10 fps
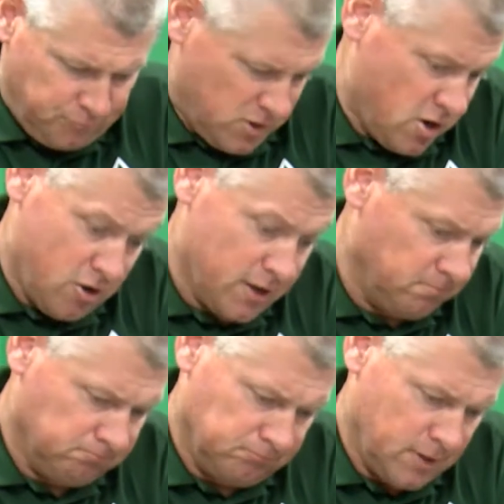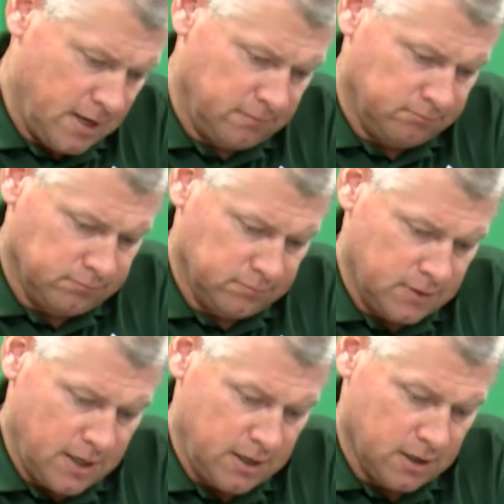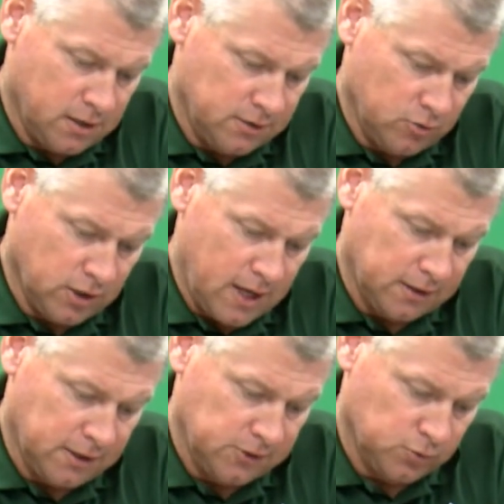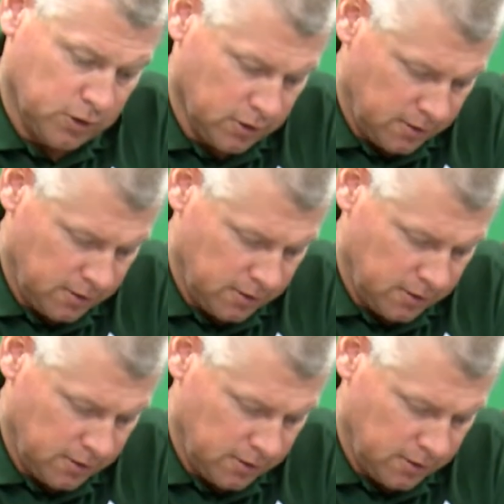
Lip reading: Oh, they do a lot of things well.